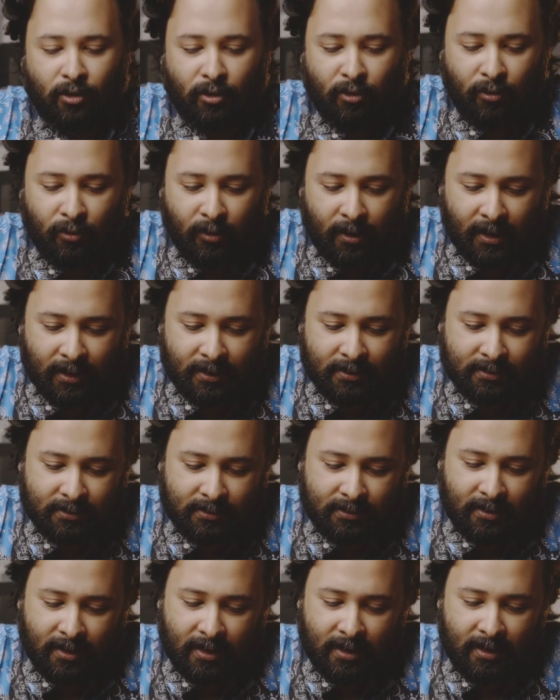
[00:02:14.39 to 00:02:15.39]
Though
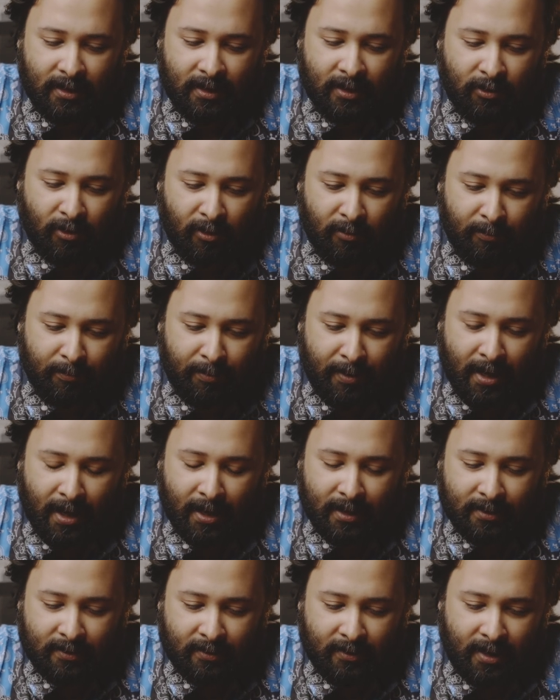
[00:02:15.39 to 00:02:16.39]
it's really
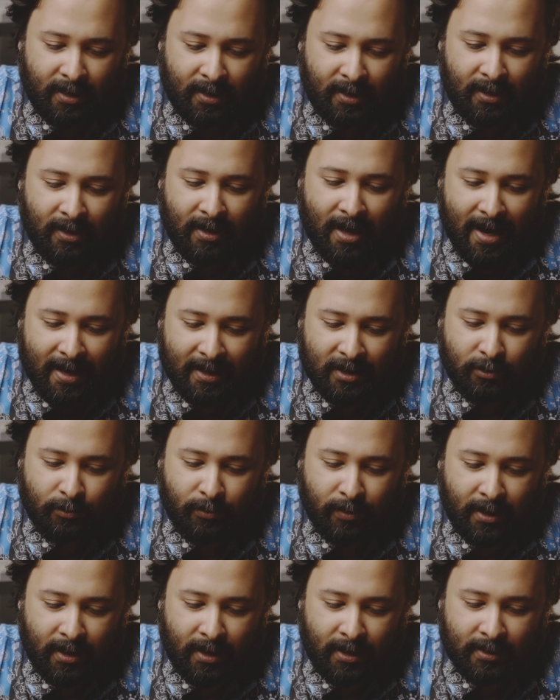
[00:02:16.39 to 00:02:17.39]
compact, really
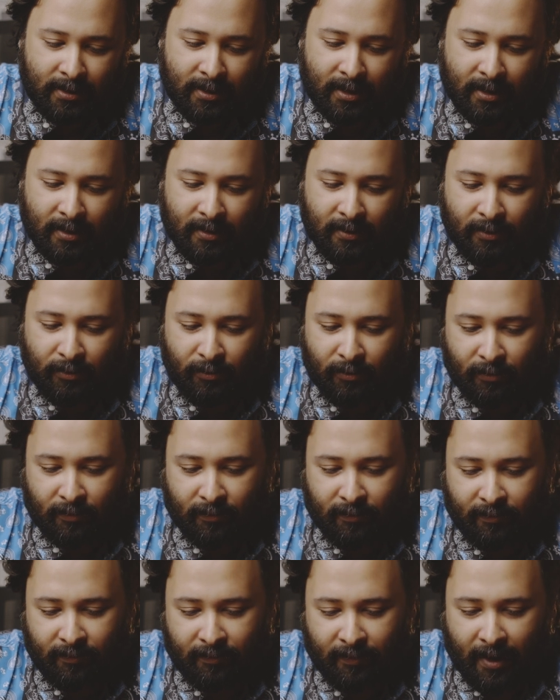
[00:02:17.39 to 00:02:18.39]
lightweight and you
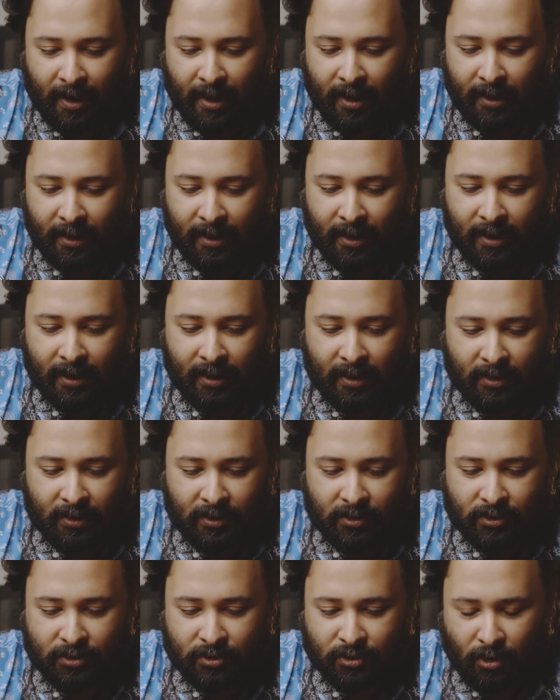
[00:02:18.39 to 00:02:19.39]
know fairly
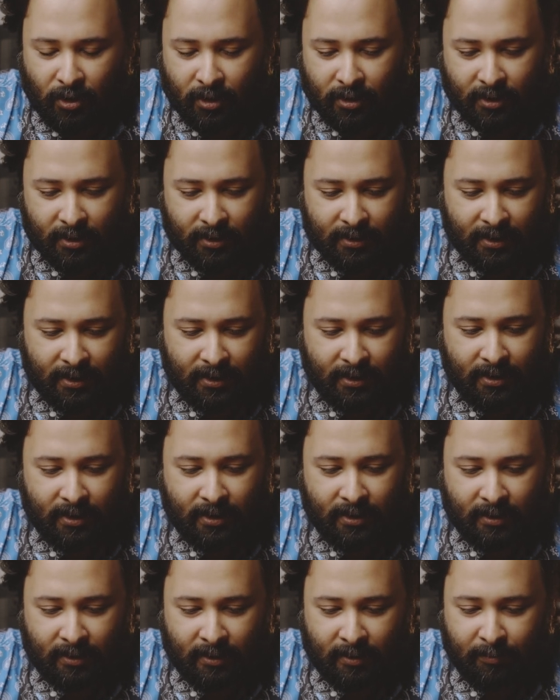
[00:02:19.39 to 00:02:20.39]
shorter than
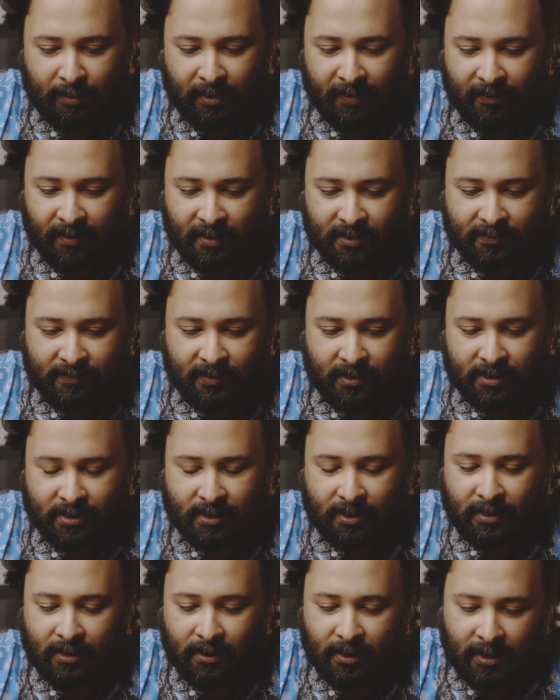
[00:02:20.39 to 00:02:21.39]
the previous
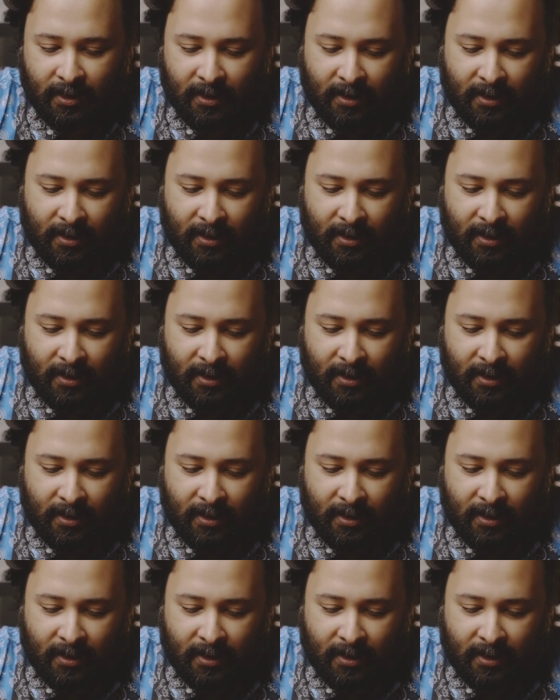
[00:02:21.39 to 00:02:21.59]
version,